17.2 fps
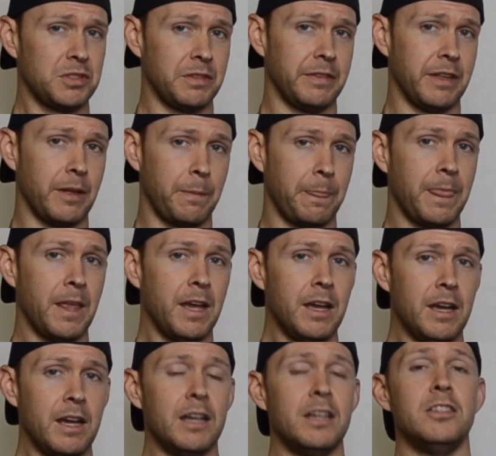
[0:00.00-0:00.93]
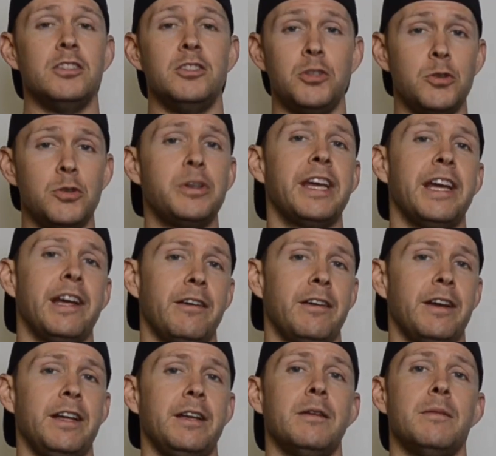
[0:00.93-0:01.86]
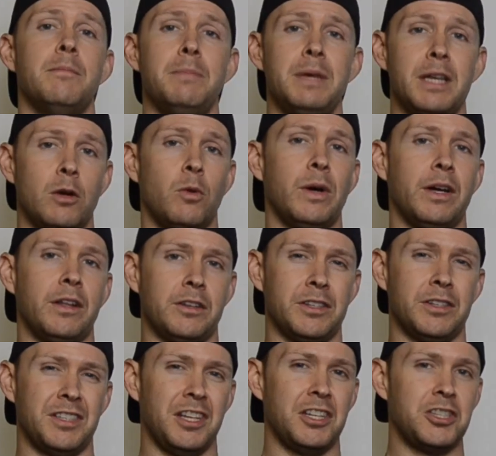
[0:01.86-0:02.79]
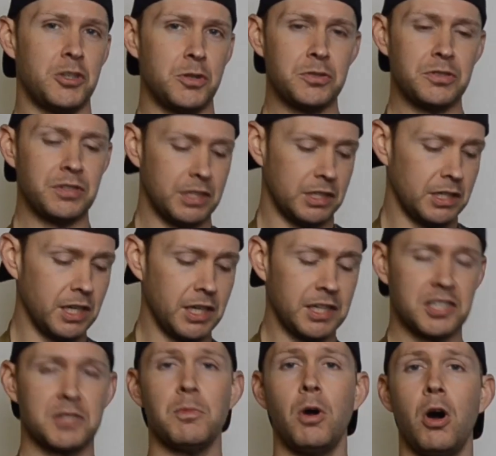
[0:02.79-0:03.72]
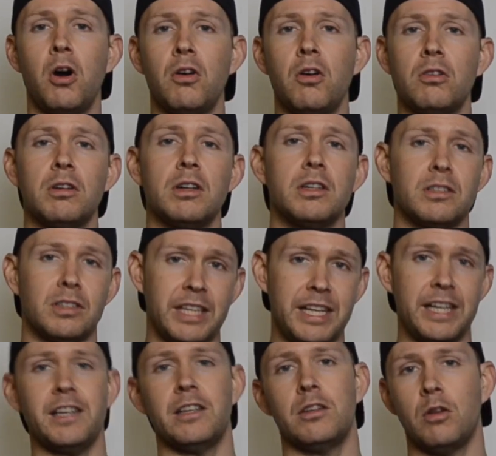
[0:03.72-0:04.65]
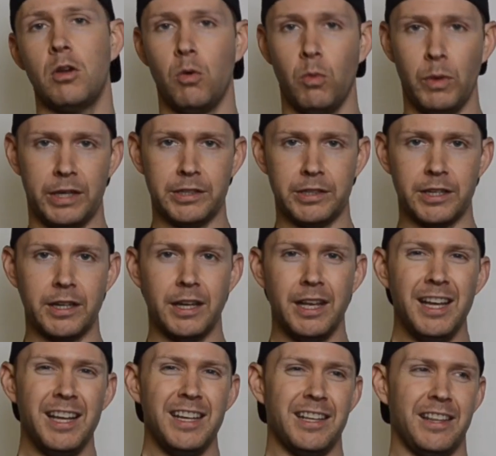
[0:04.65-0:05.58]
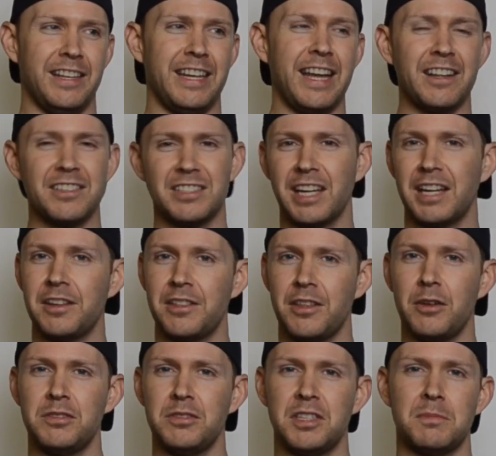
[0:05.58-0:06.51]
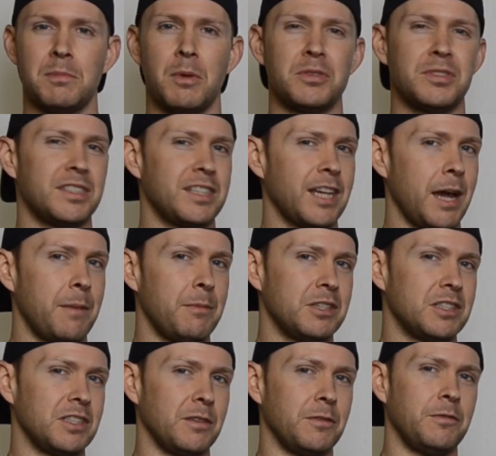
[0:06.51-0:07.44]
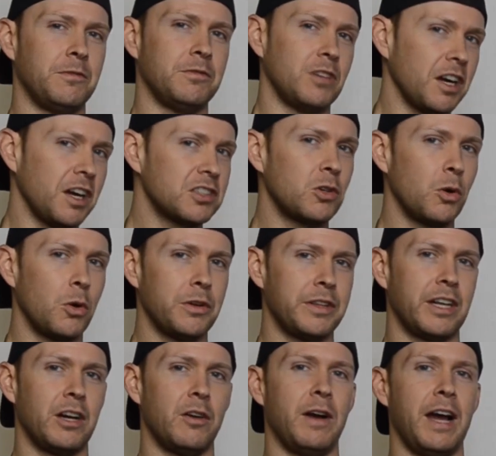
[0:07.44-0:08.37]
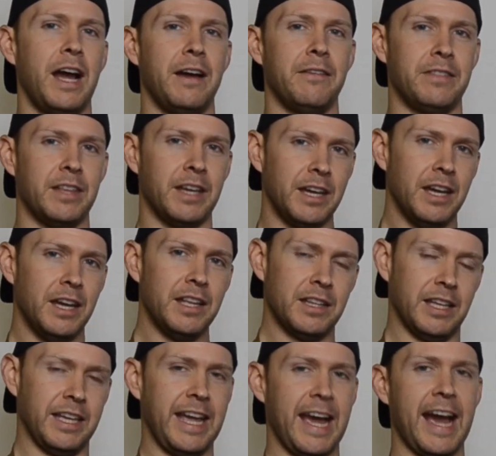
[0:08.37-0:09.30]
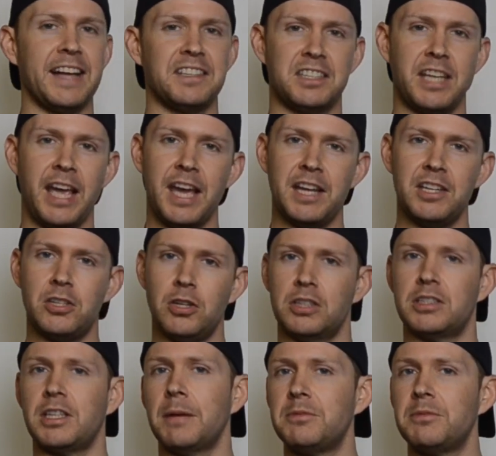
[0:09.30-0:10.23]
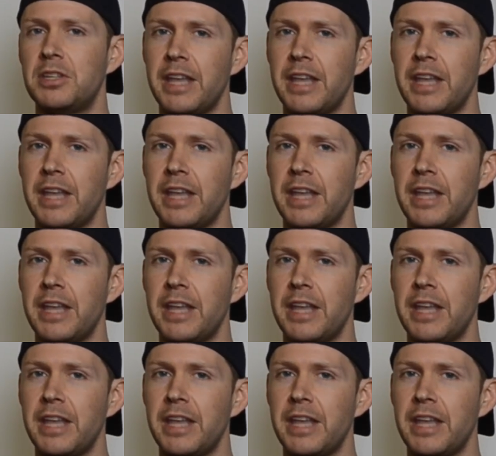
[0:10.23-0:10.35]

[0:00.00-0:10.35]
of them, do carry MIG welders, and it's usually a small Lincoln welder. Now the downside to those is most of the time it's a flux core, they don't have the, the gas gauge hooked up to